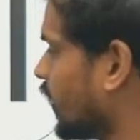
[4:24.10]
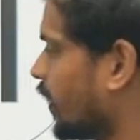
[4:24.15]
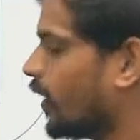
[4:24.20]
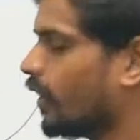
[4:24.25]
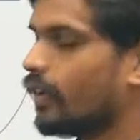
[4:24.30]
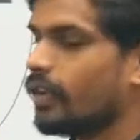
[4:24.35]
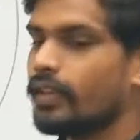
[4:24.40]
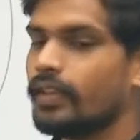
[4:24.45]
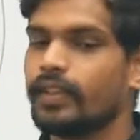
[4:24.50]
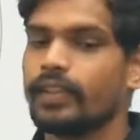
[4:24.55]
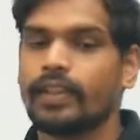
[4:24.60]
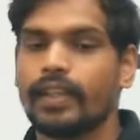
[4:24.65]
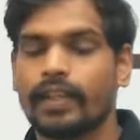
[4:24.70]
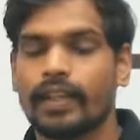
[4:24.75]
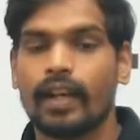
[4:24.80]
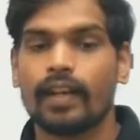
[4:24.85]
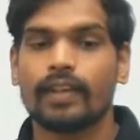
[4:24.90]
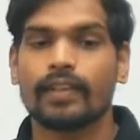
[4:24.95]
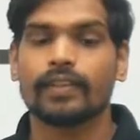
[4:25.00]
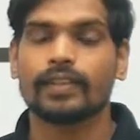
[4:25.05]

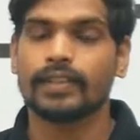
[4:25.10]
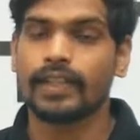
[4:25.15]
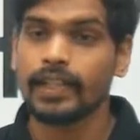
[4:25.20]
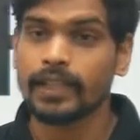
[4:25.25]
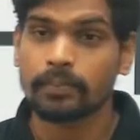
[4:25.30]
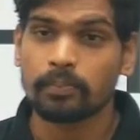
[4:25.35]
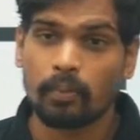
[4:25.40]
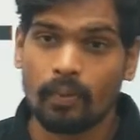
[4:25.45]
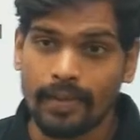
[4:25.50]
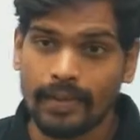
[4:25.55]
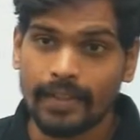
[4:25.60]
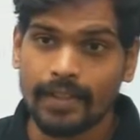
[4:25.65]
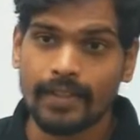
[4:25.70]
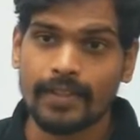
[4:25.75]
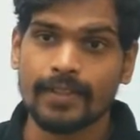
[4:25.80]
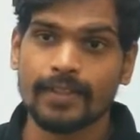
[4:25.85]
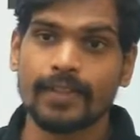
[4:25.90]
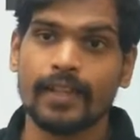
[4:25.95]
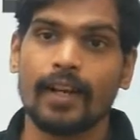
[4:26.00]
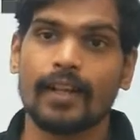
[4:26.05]
There are
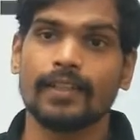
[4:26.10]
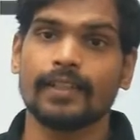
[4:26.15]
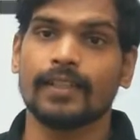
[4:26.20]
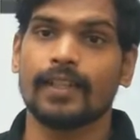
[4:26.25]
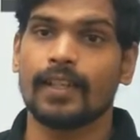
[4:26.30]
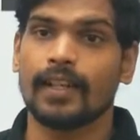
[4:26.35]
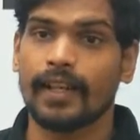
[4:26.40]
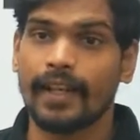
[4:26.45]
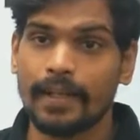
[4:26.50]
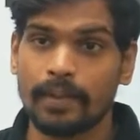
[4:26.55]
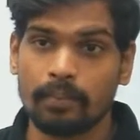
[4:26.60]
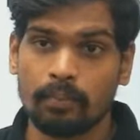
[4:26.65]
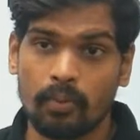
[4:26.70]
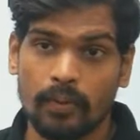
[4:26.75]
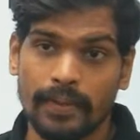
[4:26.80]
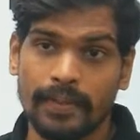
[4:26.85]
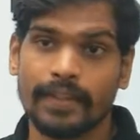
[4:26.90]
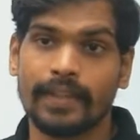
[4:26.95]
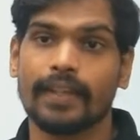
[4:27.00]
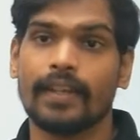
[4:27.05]
6-pointed stars, there are
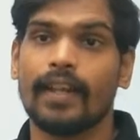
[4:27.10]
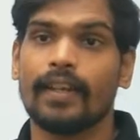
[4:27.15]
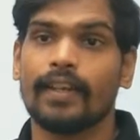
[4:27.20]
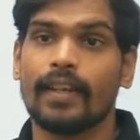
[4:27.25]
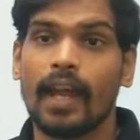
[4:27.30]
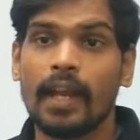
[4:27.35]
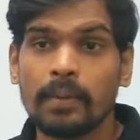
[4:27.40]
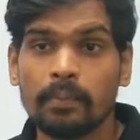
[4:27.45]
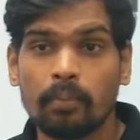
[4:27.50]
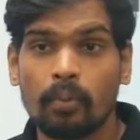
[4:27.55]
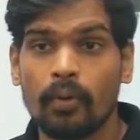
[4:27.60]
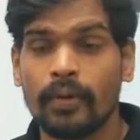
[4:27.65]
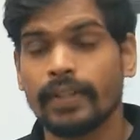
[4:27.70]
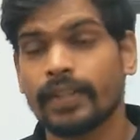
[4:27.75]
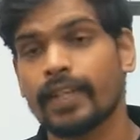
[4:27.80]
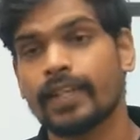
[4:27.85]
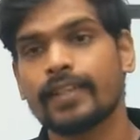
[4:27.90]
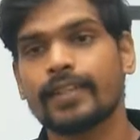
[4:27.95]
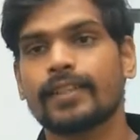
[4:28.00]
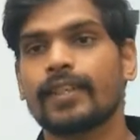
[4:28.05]
8-pointed and
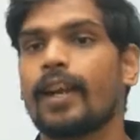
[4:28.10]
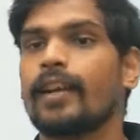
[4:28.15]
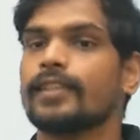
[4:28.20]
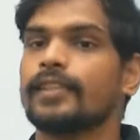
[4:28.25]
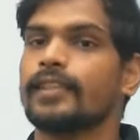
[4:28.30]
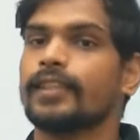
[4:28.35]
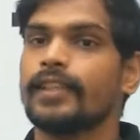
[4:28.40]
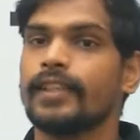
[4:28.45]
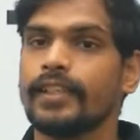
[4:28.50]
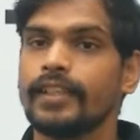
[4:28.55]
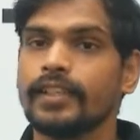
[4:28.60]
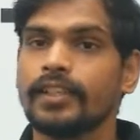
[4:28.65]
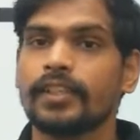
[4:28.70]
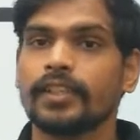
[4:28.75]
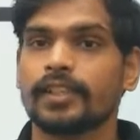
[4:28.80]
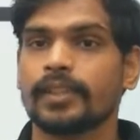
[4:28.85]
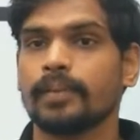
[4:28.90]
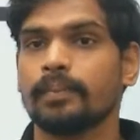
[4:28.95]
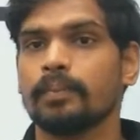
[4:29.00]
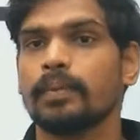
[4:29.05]
9-pointed stars in
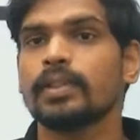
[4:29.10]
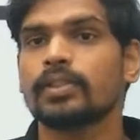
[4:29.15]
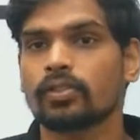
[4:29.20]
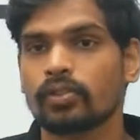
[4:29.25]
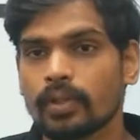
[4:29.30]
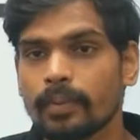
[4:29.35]
religious symbols.